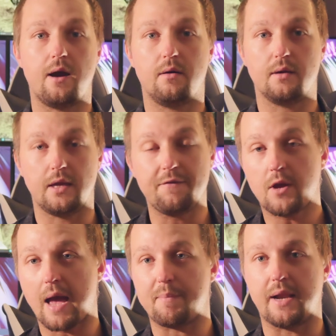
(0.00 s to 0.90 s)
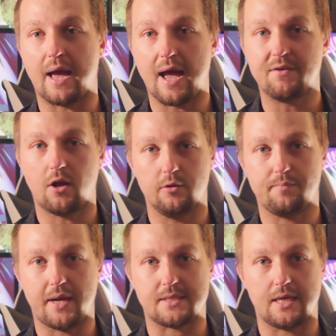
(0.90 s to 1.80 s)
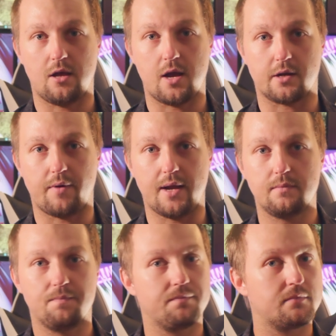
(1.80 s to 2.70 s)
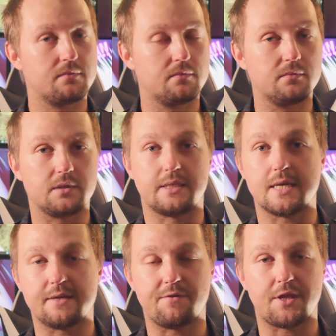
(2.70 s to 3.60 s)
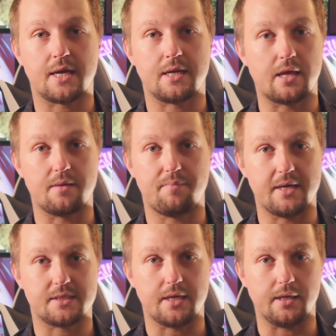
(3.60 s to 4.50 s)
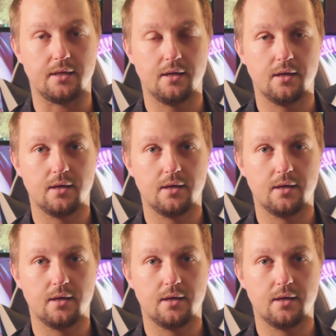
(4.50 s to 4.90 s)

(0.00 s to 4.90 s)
Now, if you happen to have an old PC lying around, test everything in another PC.